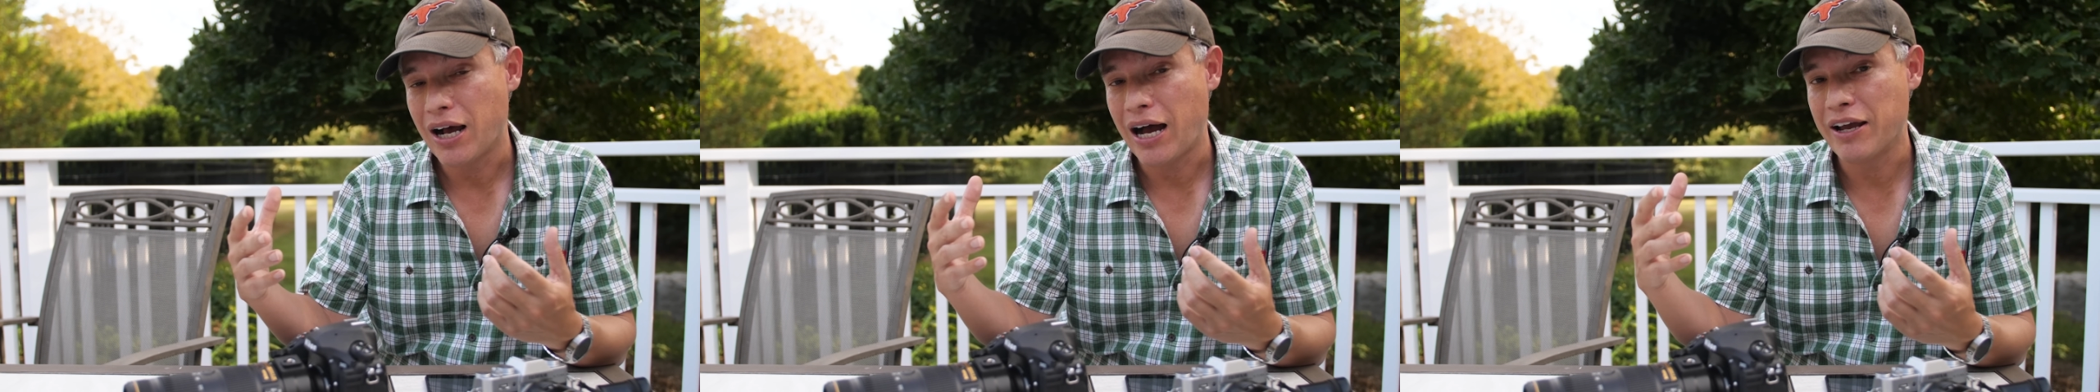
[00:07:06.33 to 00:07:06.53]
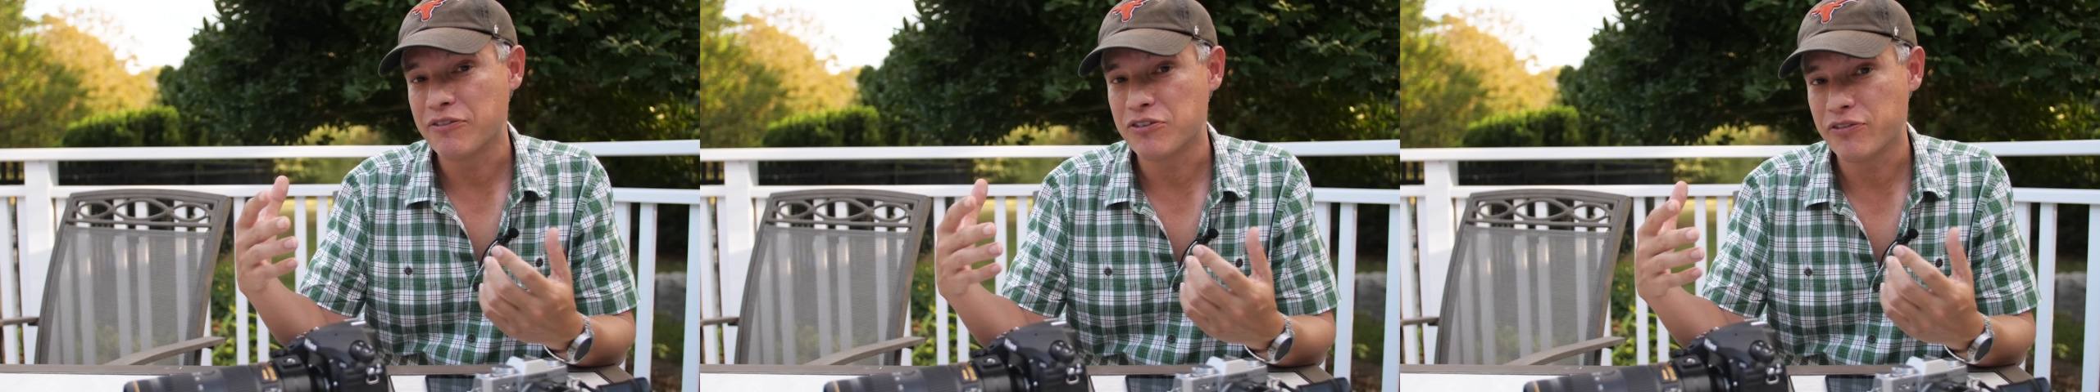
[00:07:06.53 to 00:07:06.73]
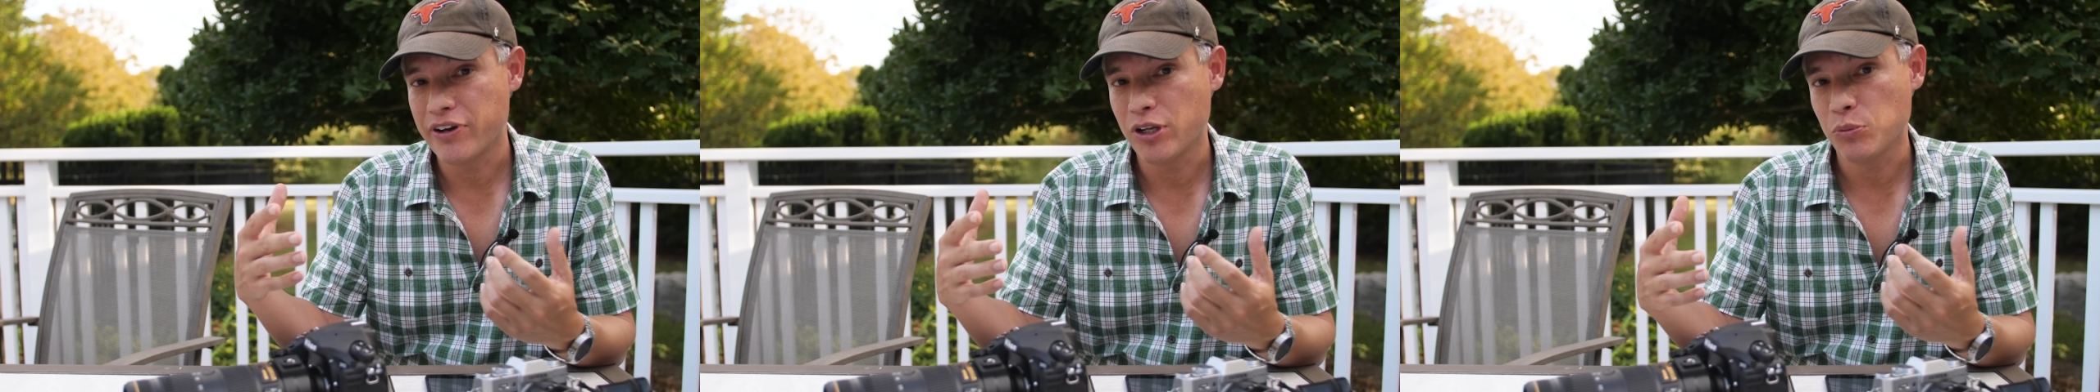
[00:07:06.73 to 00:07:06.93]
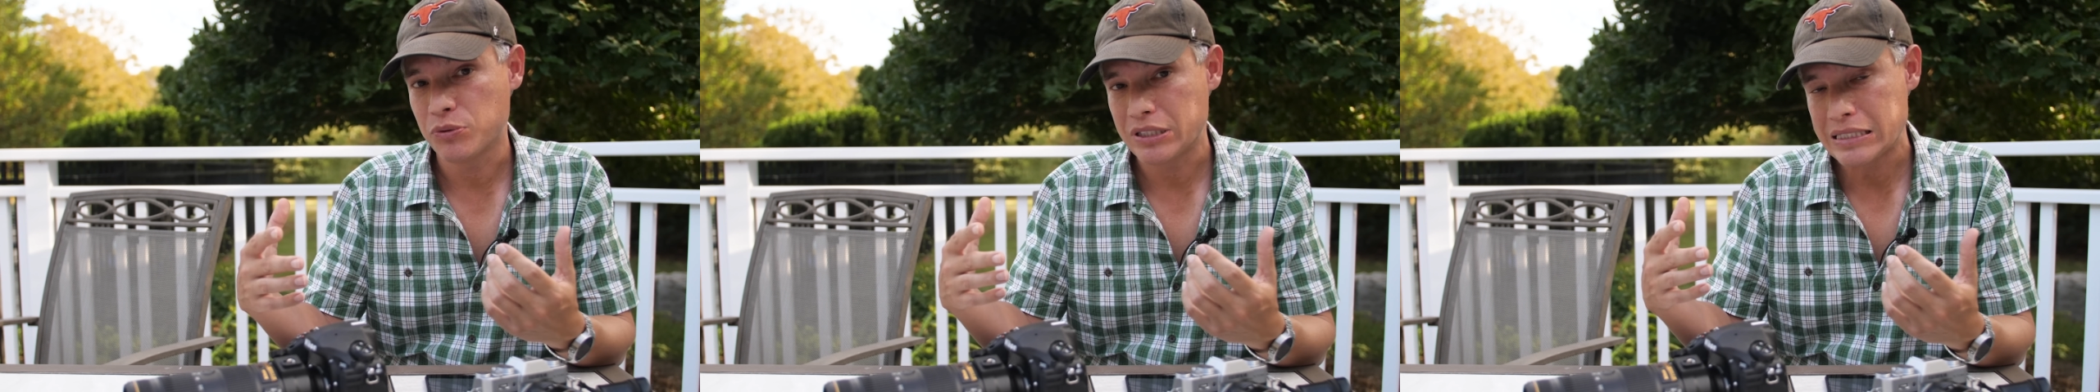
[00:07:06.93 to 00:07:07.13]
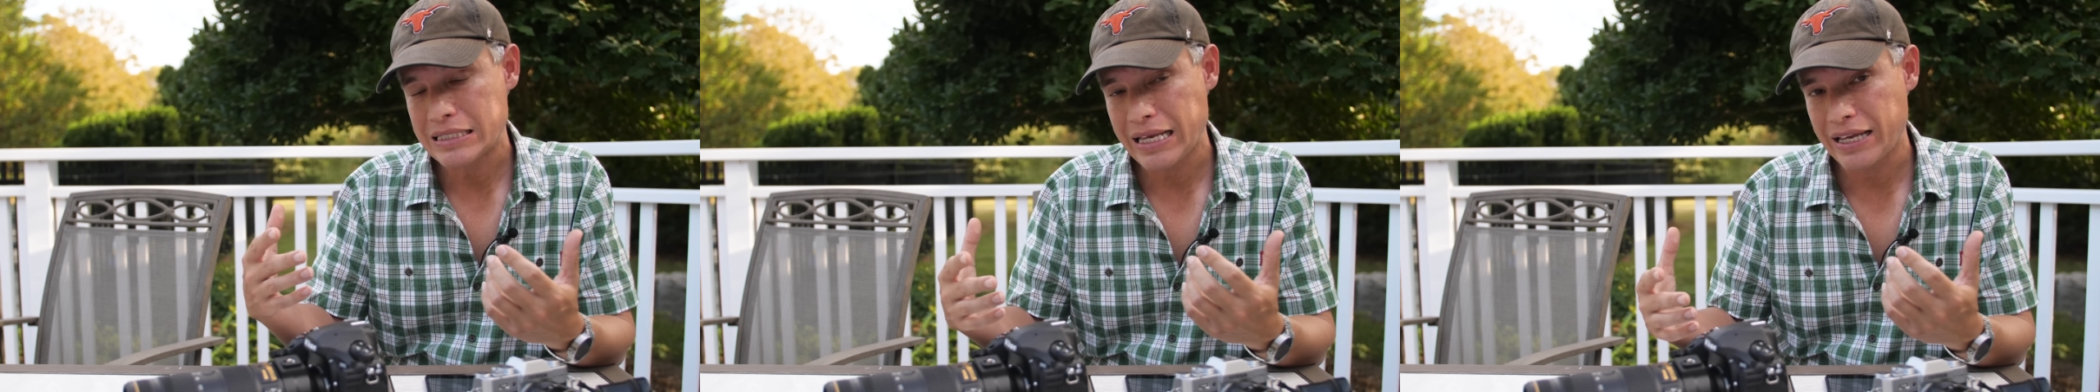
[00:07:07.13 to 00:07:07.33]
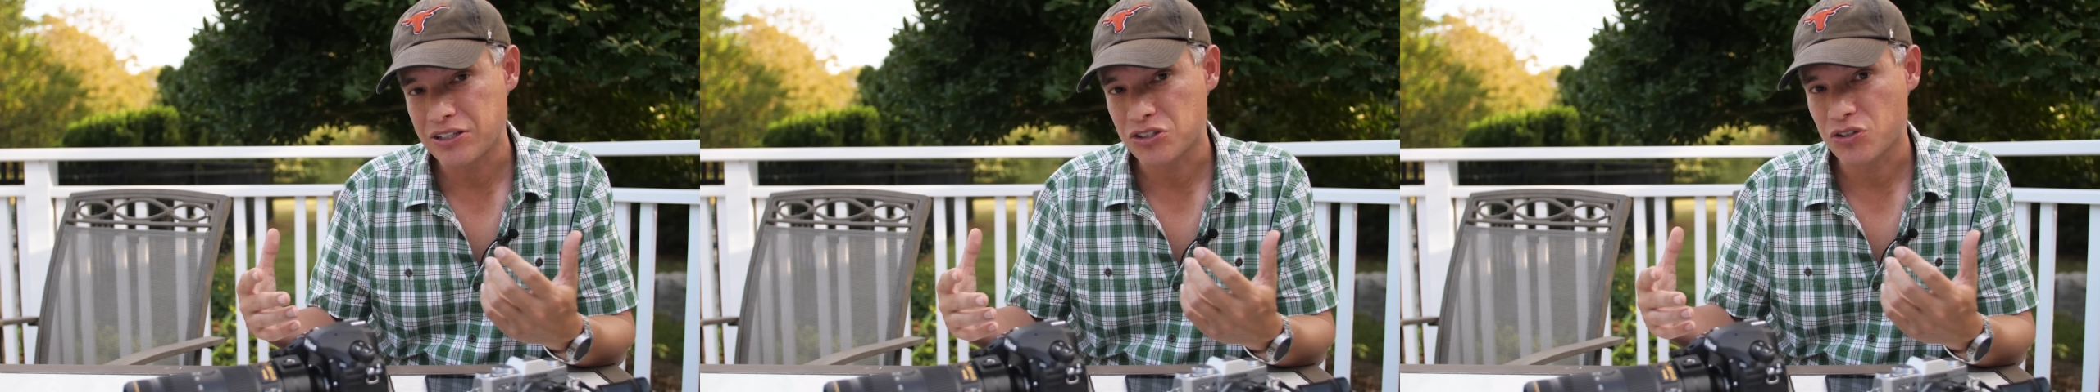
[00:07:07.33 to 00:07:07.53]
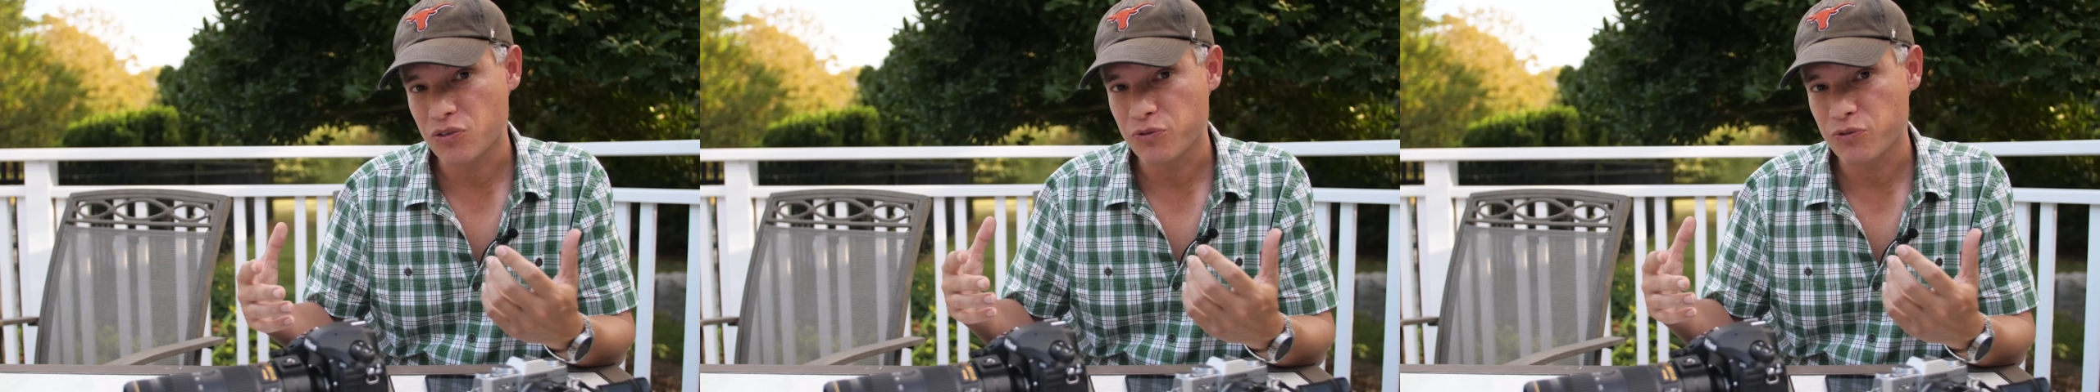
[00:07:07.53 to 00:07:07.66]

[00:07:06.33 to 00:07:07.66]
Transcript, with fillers: I've developed a sense